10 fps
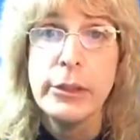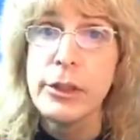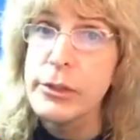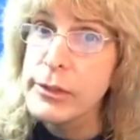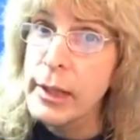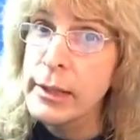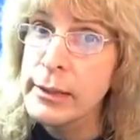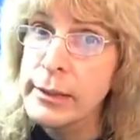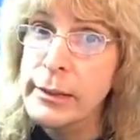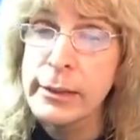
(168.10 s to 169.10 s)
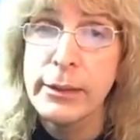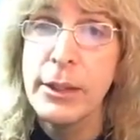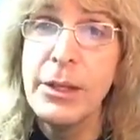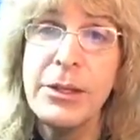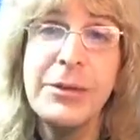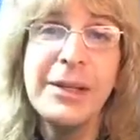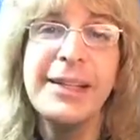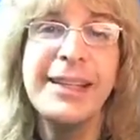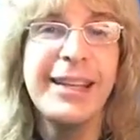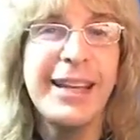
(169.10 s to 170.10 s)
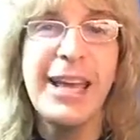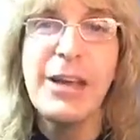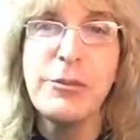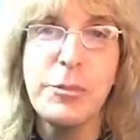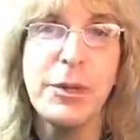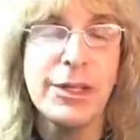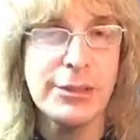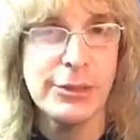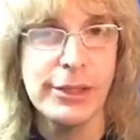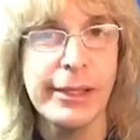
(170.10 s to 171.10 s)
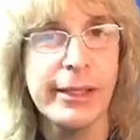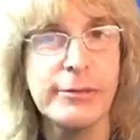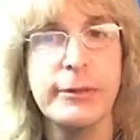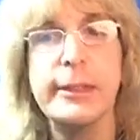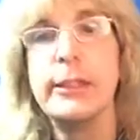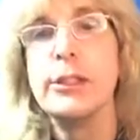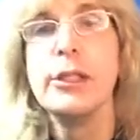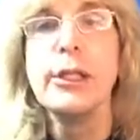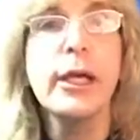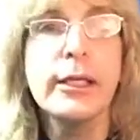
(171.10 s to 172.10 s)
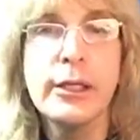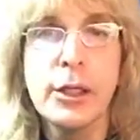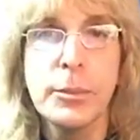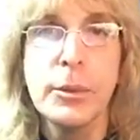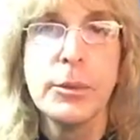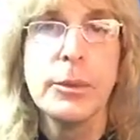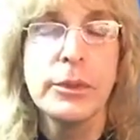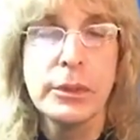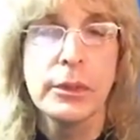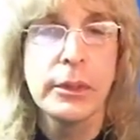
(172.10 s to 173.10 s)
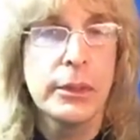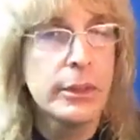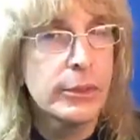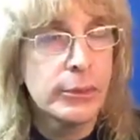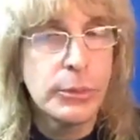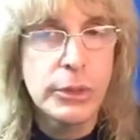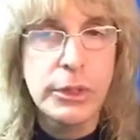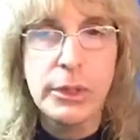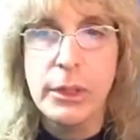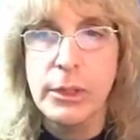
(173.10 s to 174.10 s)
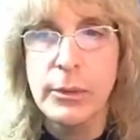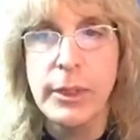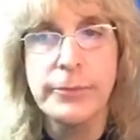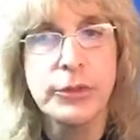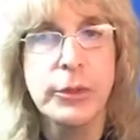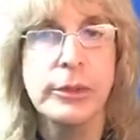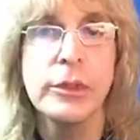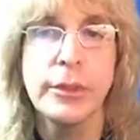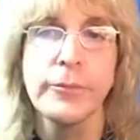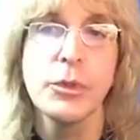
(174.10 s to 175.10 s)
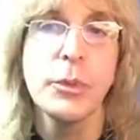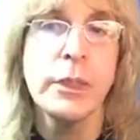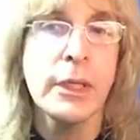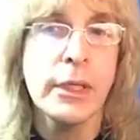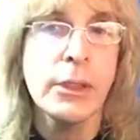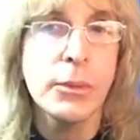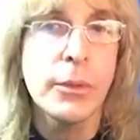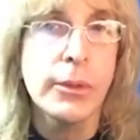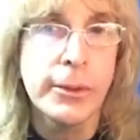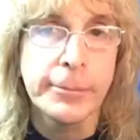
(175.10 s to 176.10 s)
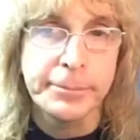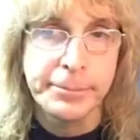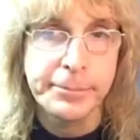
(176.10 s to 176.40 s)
just saying, you want to get every part of your life lining up with the Word of God, right? So look, to win any war,